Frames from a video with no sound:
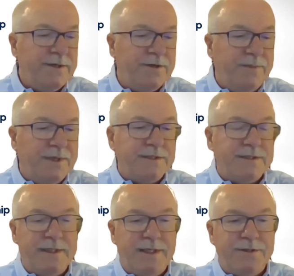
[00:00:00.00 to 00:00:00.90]
to
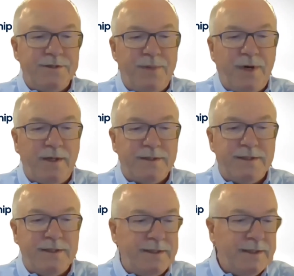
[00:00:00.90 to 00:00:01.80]
business leaders and
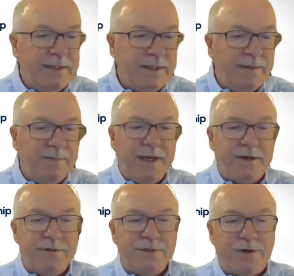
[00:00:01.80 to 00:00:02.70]
policy
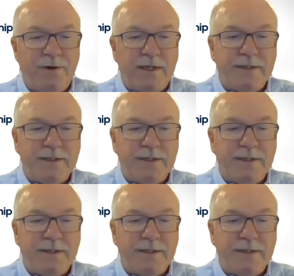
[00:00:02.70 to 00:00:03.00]
makers across the